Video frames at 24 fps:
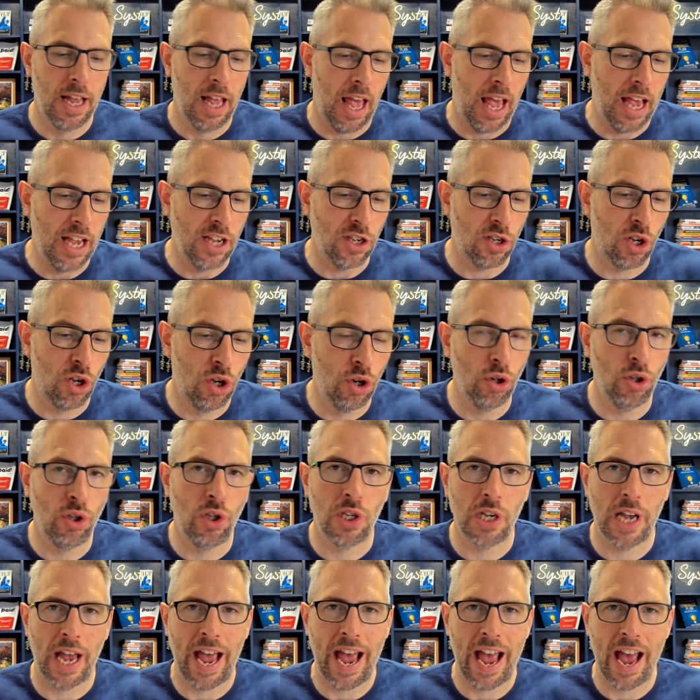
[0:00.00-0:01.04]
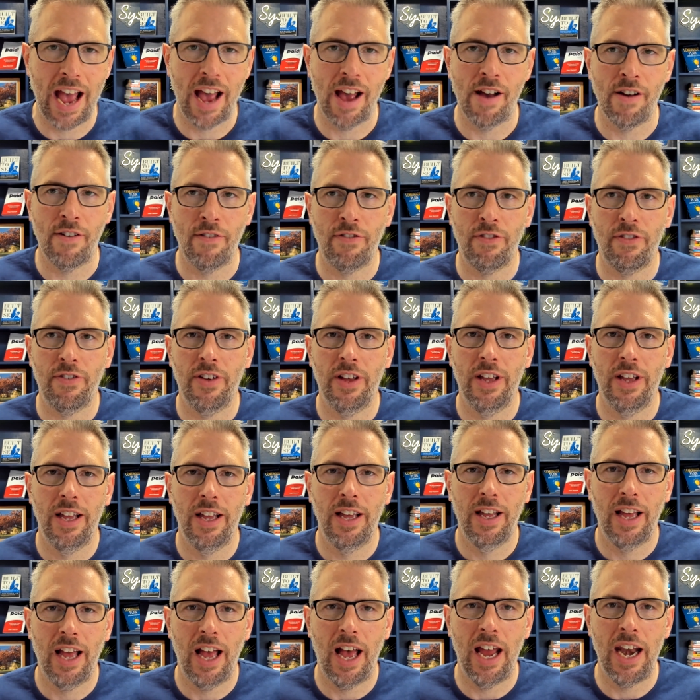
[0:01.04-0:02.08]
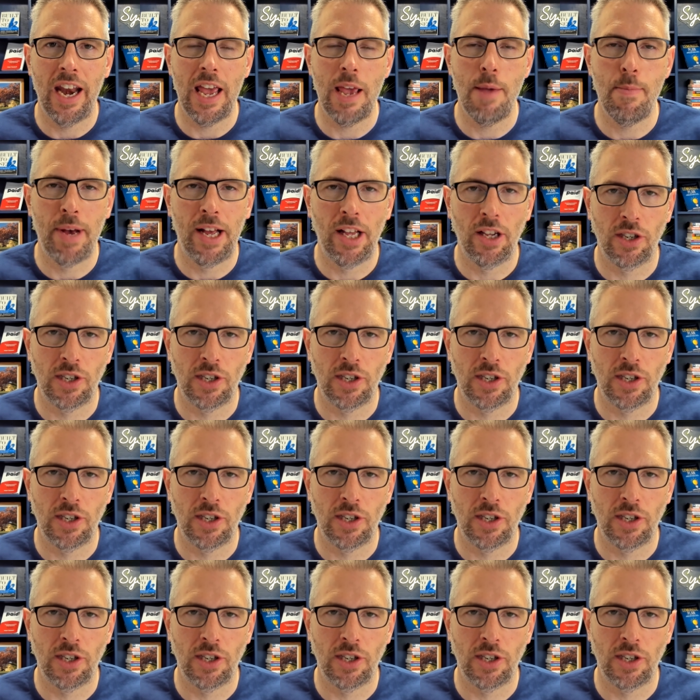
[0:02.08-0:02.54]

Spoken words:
it's good to have an email